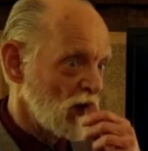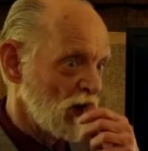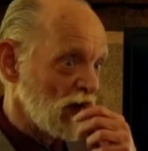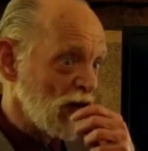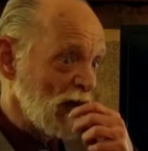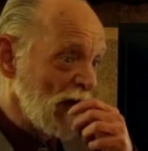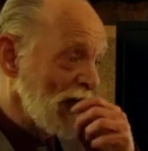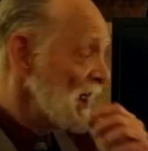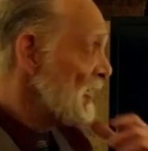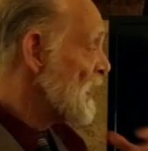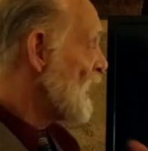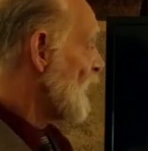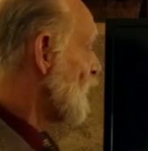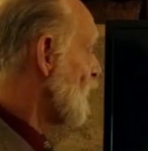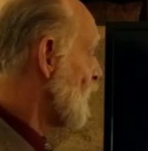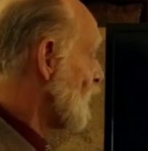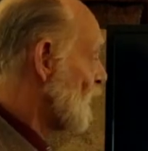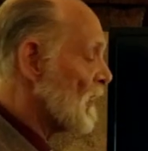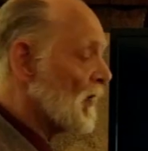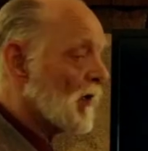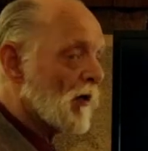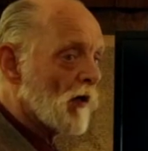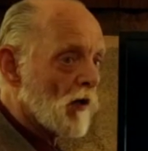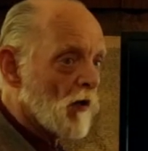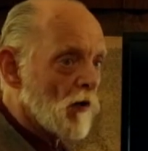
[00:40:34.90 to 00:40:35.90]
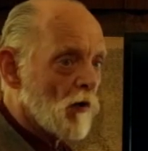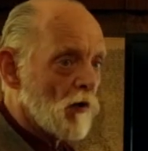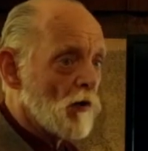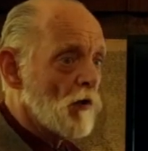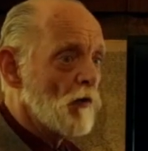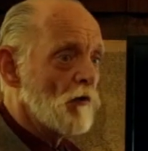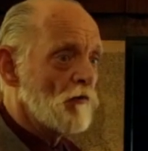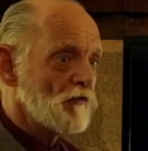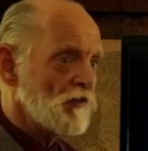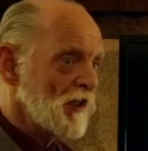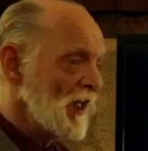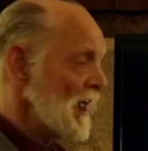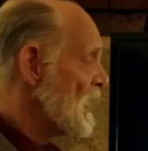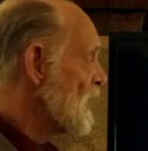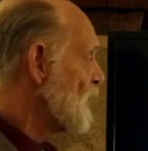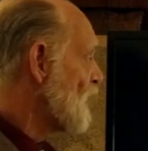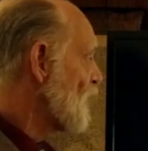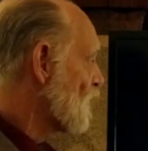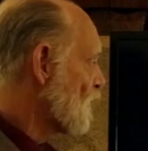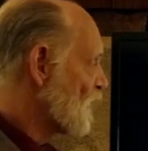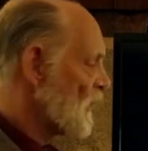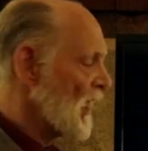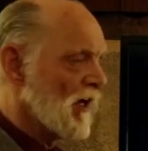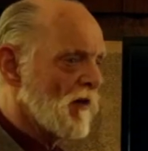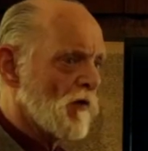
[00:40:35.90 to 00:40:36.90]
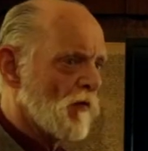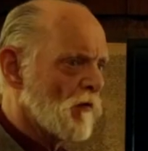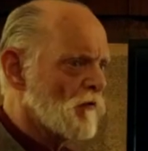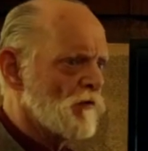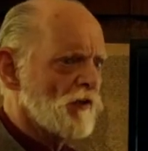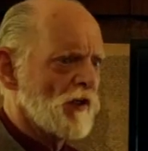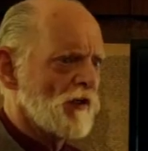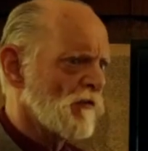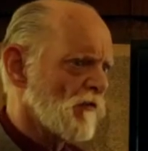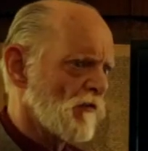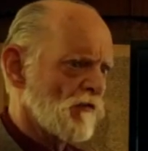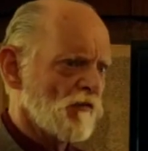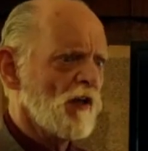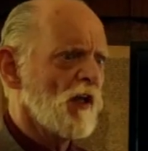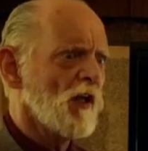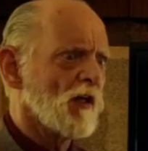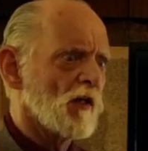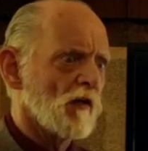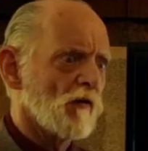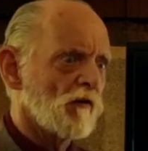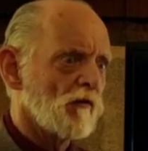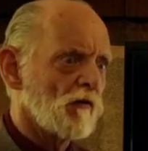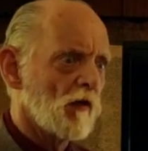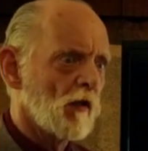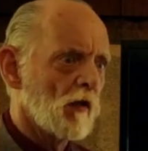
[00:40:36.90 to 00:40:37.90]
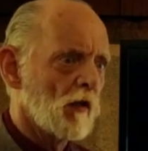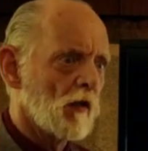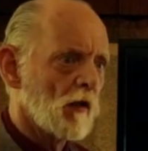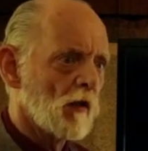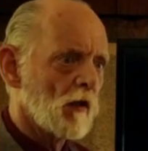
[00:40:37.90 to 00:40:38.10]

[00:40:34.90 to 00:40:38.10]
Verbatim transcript: He did. But who's he to say who Jesus is?